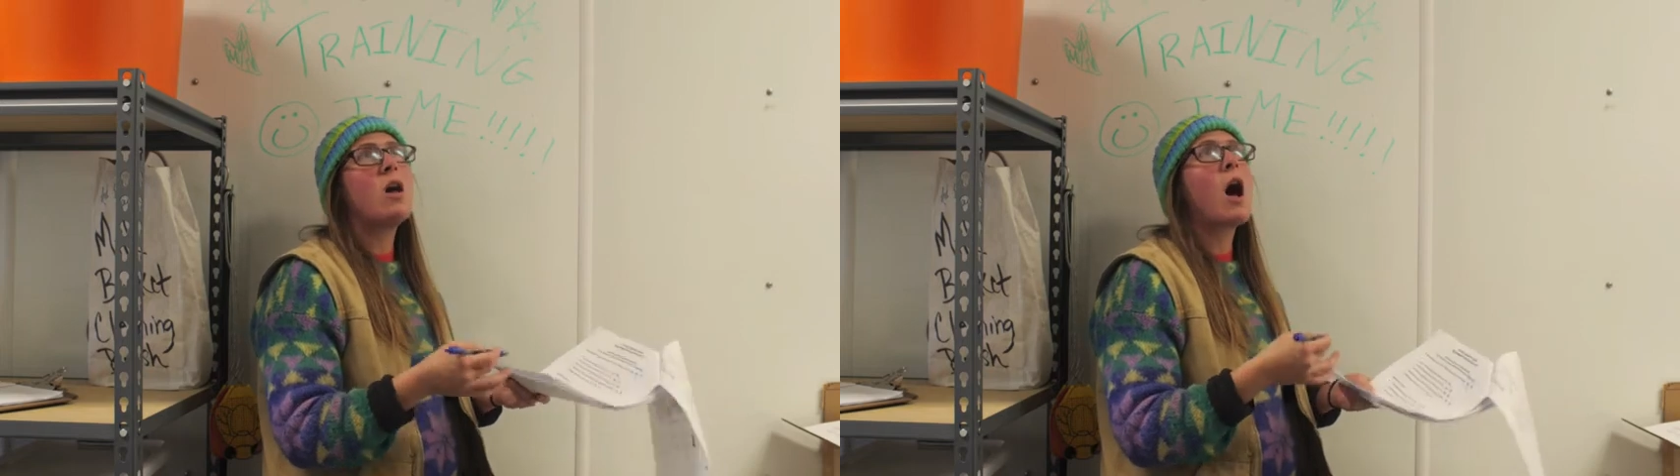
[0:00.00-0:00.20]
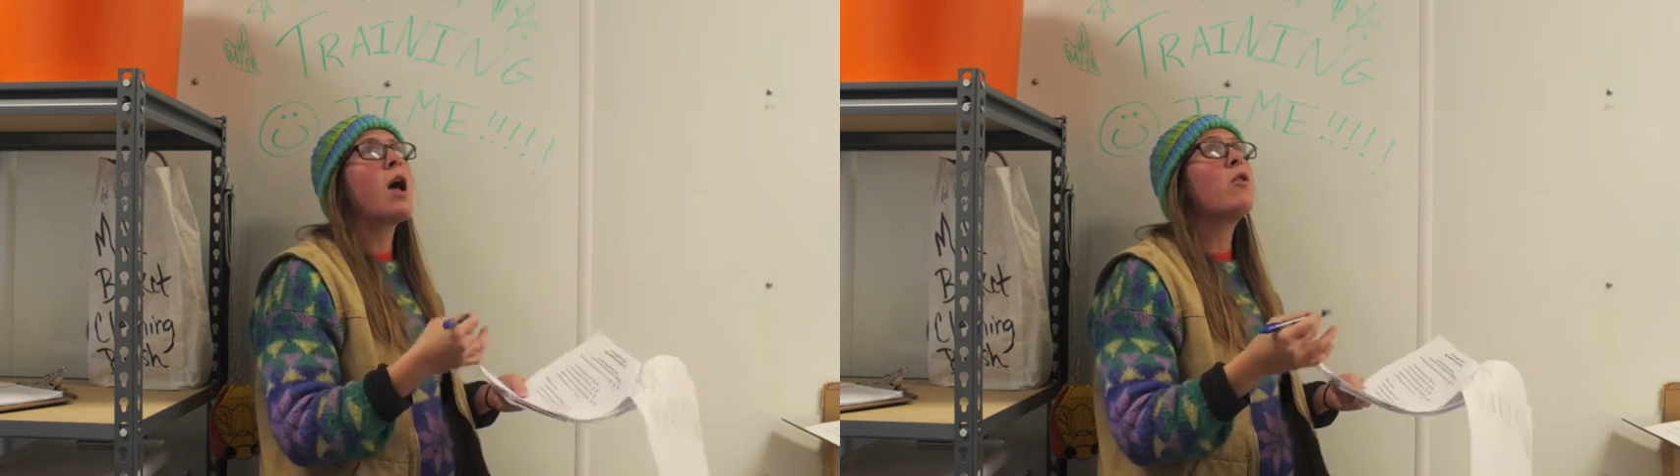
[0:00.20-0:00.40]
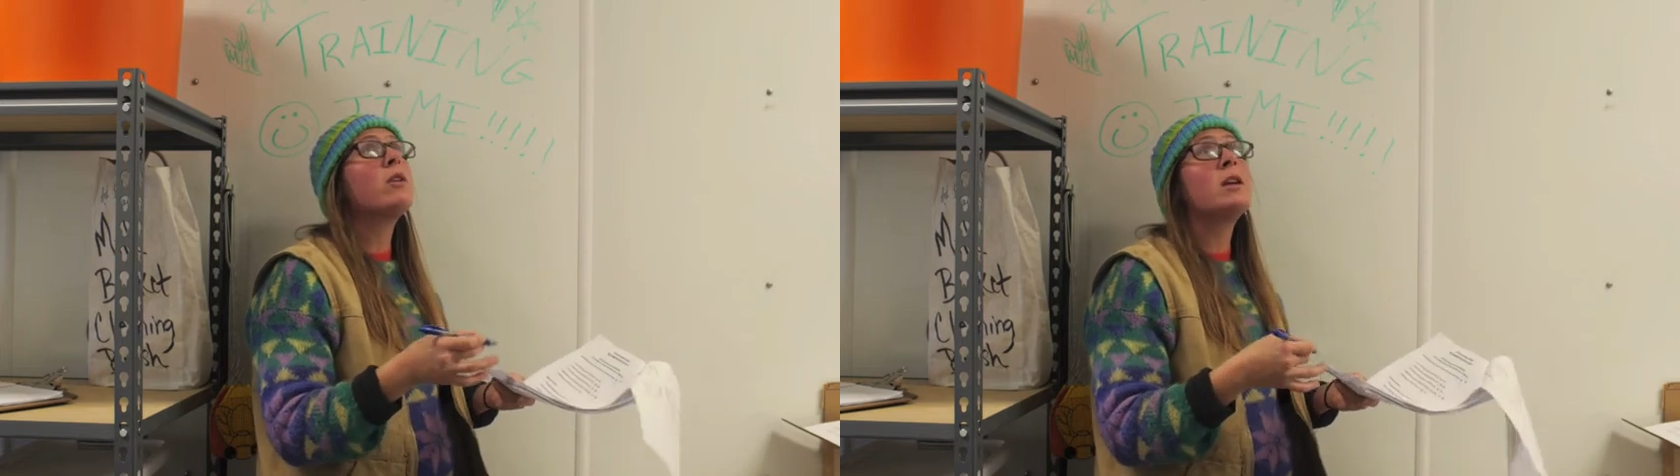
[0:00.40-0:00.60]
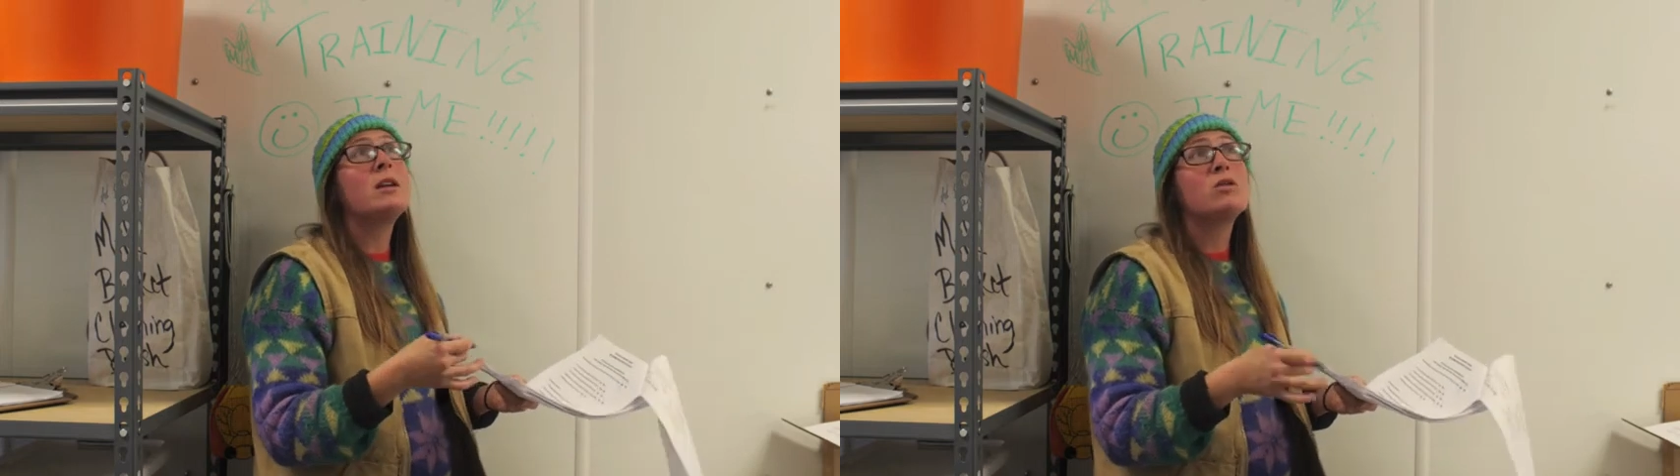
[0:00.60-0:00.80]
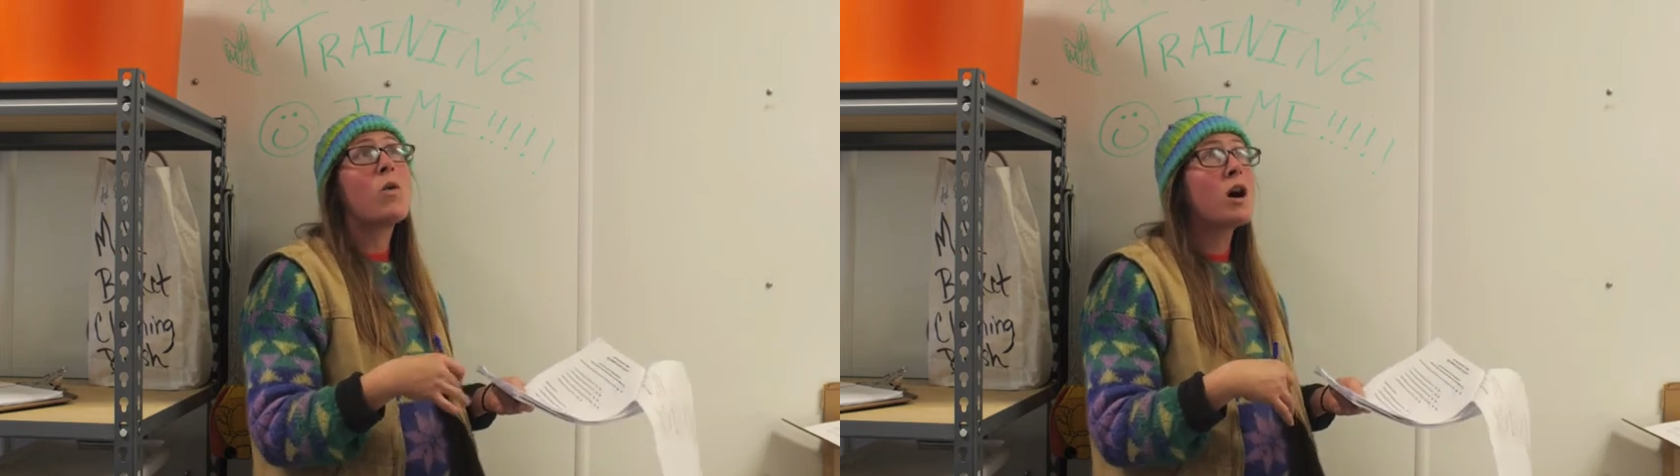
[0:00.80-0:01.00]
I only
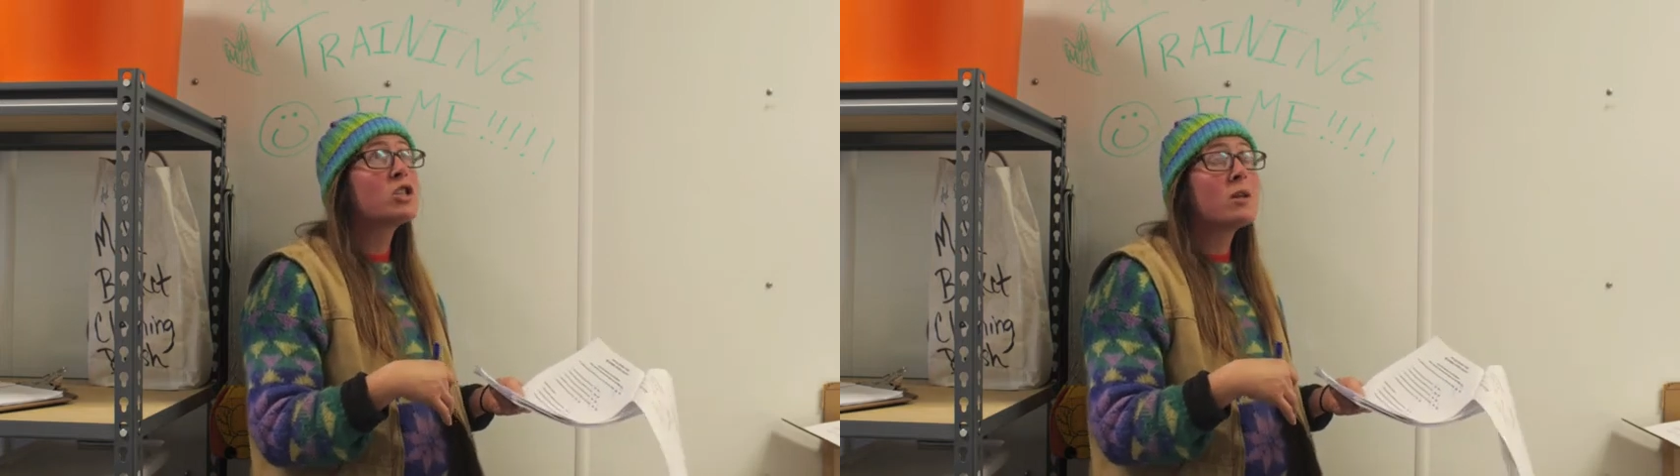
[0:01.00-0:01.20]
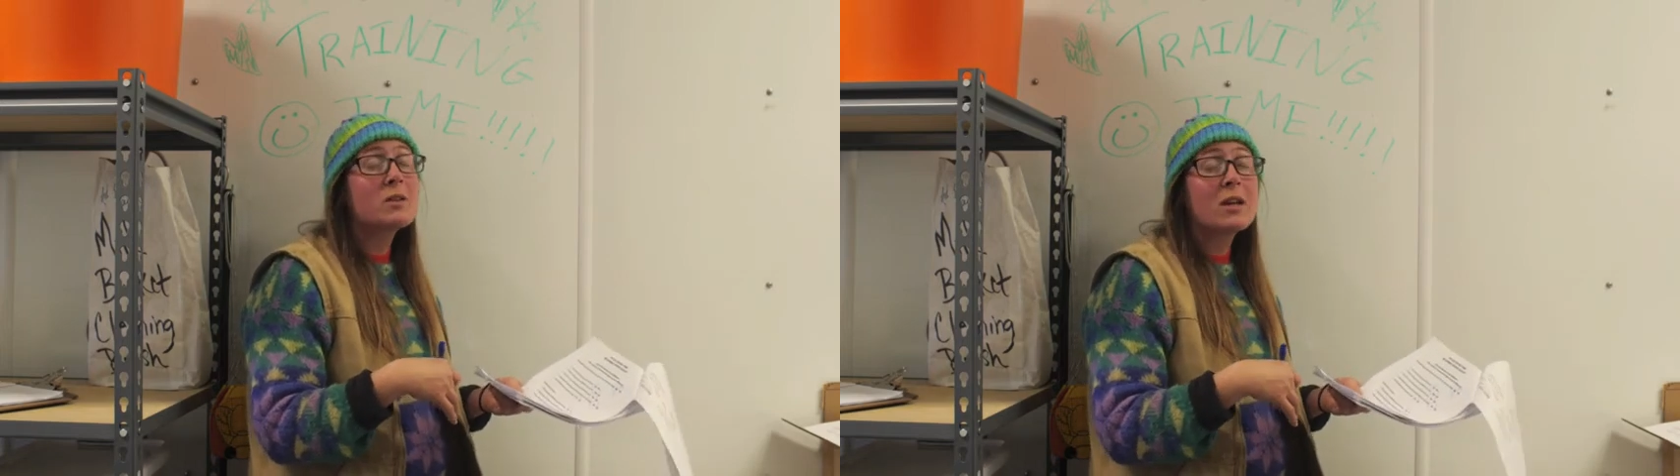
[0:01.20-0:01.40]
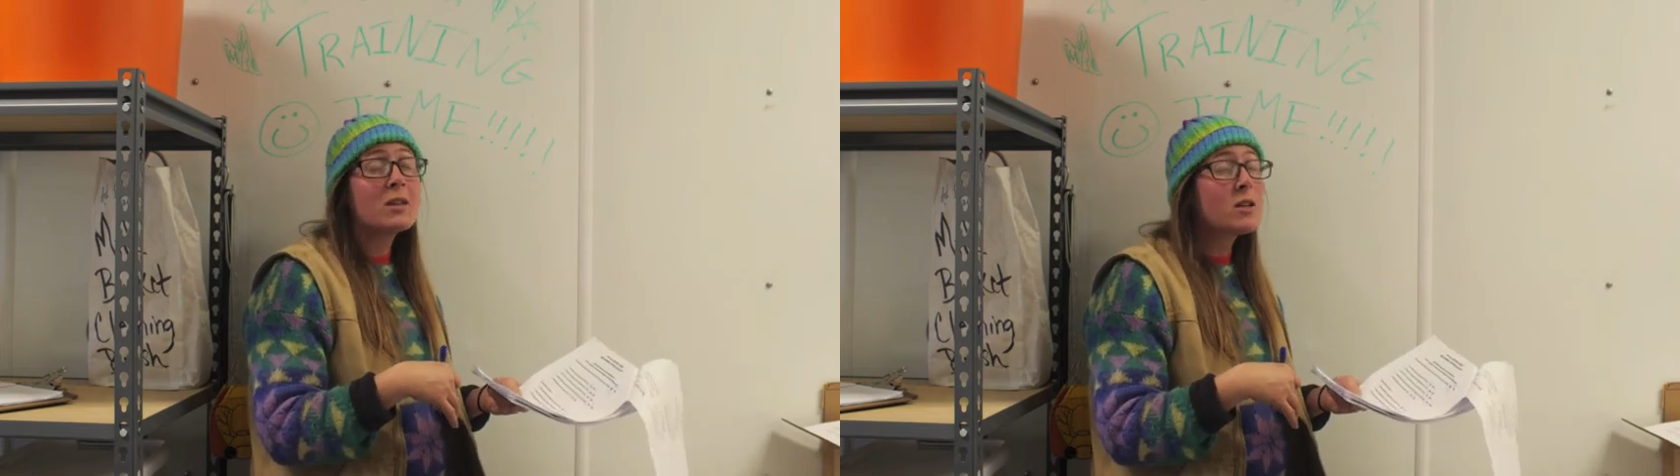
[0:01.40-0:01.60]
need to watch them take